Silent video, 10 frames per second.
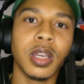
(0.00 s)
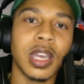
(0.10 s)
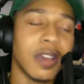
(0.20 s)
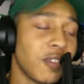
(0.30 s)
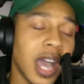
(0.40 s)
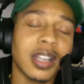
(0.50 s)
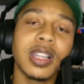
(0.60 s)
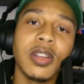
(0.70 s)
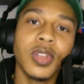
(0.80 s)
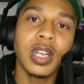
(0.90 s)
If not
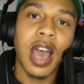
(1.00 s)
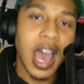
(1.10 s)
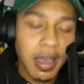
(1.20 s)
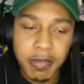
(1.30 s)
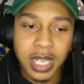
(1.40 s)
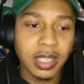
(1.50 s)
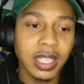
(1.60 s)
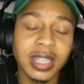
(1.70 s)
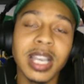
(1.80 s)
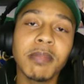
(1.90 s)
Cleveland, I
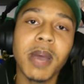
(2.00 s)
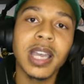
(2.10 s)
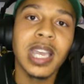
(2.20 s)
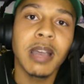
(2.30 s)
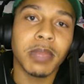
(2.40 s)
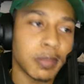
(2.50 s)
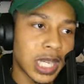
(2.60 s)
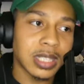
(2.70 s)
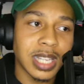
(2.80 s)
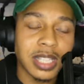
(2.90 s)
immediately think Miami
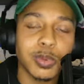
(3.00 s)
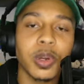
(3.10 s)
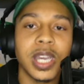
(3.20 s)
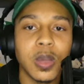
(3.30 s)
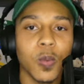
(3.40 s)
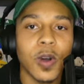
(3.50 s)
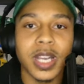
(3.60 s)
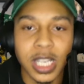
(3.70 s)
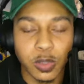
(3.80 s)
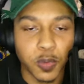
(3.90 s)
because that's where he won
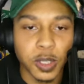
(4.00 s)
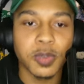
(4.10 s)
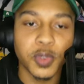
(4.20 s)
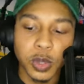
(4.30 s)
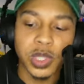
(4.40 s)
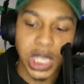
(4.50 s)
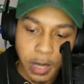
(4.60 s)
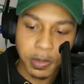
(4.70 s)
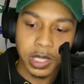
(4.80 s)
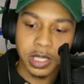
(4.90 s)
his first few
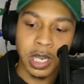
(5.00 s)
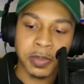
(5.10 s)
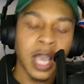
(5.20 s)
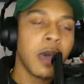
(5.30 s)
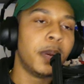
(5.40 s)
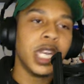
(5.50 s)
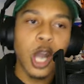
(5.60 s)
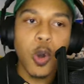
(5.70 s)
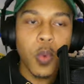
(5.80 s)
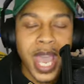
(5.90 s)
championships. But
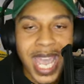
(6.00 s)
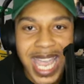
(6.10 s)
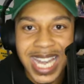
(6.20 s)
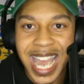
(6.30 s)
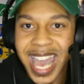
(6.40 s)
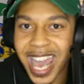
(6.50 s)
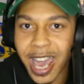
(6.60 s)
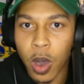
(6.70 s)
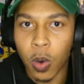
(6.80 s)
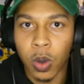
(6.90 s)
no way in
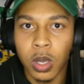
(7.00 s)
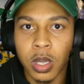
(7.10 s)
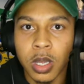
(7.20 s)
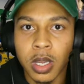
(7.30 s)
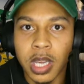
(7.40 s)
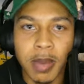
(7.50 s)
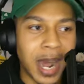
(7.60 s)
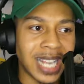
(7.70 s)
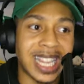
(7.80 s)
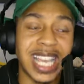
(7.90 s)
hell am
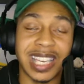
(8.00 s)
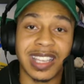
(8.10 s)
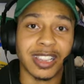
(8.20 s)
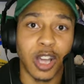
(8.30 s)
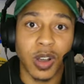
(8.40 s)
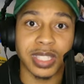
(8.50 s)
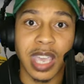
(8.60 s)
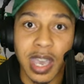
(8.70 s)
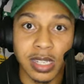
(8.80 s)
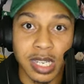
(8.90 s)
I thinking Los
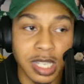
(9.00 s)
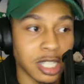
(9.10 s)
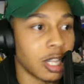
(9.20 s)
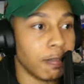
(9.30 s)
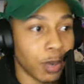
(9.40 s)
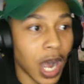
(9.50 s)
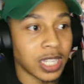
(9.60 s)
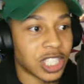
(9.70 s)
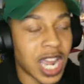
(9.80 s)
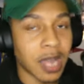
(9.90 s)
Angeles,
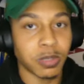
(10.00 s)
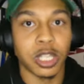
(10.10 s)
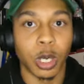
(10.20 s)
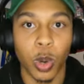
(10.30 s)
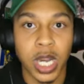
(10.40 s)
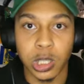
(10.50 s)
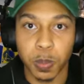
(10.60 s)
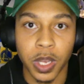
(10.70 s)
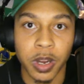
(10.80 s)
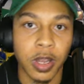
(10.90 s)
LeBron James, the
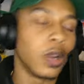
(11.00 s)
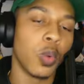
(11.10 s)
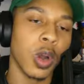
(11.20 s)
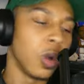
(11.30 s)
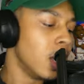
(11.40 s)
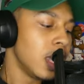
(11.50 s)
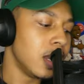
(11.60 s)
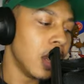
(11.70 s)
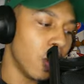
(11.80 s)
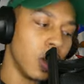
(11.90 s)
greatest player in the world.
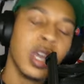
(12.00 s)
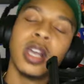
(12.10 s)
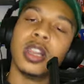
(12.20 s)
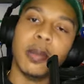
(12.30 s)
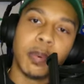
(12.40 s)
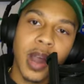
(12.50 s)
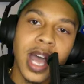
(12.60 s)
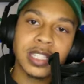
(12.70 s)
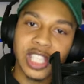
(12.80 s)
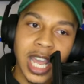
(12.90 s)
No,
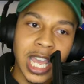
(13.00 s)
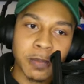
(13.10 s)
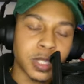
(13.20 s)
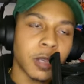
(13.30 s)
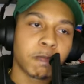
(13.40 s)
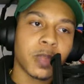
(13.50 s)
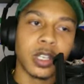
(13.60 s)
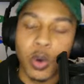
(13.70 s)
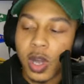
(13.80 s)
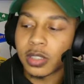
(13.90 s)
LeBron James
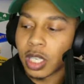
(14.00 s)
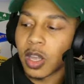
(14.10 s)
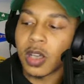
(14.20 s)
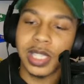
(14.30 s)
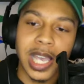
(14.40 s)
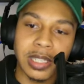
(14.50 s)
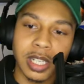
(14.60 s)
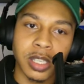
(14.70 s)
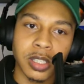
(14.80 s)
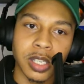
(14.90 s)
going to Los
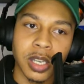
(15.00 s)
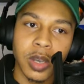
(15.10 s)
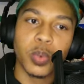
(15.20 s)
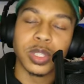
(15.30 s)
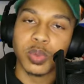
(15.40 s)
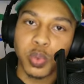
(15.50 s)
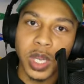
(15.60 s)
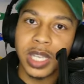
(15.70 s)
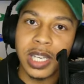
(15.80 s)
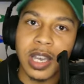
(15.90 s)
Angeles was
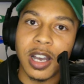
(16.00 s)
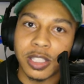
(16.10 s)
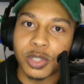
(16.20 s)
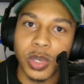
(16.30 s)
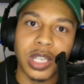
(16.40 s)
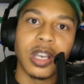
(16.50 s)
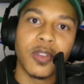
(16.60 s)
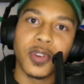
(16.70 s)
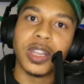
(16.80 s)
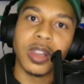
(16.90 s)
really a treat
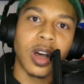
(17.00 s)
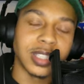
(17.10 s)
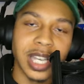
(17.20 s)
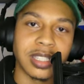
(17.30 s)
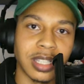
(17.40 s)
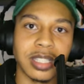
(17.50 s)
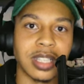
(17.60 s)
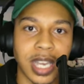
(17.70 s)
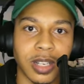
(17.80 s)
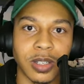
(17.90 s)
for the Los
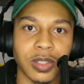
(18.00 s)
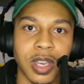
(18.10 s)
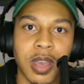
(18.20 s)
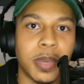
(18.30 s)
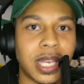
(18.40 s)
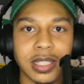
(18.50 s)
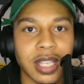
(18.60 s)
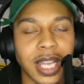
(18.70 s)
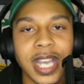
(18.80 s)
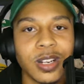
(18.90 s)
Angeles Lakers. Because
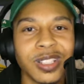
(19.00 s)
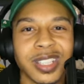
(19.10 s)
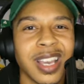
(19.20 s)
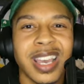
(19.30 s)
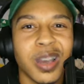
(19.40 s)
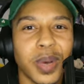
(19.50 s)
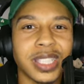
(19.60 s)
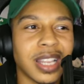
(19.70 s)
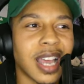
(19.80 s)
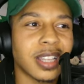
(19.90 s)
the Lakers, it
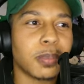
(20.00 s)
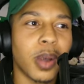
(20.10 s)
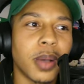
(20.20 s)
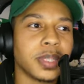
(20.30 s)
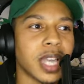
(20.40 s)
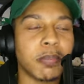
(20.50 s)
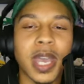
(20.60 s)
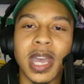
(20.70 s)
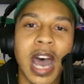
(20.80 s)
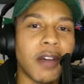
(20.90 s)
wasn't like LeBron was like,
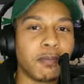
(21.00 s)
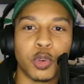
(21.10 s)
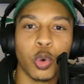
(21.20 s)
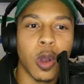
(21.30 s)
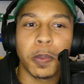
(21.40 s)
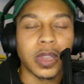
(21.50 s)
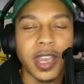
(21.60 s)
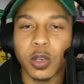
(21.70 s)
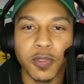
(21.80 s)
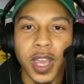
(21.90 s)
man, I grew up a
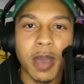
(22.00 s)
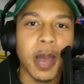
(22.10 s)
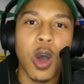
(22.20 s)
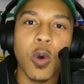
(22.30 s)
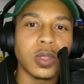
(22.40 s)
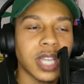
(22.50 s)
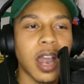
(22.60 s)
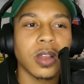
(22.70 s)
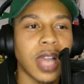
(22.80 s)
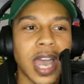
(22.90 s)
Laker fan my whole
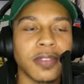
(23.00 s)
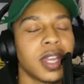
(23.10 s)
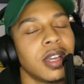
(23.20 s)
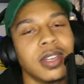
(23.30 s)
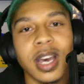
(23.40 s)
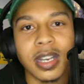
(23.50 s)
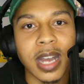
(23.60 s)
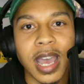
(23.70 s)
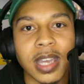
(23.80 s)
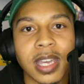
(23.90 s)
entire life. None of
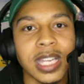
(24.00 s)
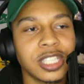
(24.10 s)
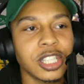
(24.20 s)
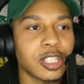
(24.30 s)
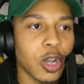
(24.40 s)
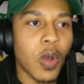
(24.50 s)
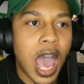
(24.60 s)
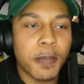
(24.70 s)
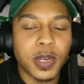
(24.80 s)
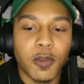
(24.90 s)
that. He just so
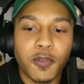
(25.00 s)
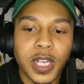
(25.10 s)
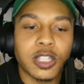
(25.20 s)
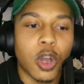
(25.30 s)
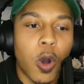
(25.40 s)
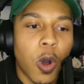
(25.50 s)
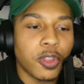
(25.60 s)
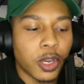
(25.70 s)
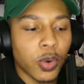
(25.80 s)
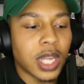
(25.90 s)
happened to finish
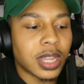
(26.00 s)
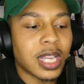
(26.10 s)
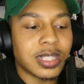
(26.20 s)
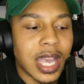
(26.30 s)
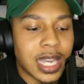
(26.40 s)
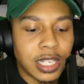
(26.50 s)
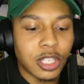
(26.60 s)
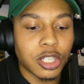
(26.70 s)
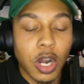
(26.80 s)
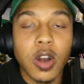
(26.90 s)
all the great things that he
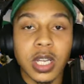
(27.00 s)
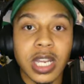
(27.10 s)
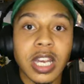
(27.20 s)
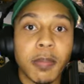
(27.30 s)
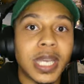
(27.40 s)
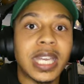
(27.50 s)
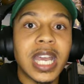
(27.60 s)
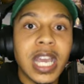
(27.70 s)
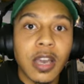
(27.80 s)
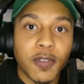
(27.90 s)
started in the
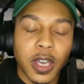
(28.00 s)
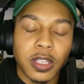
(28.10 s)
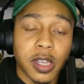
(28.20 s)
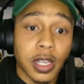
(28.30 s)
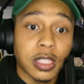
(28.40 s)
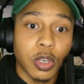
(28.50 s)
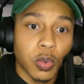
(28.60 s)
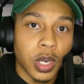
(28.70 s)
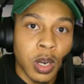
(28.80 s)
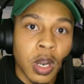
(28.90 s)
beginning of his
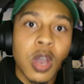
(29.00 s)
career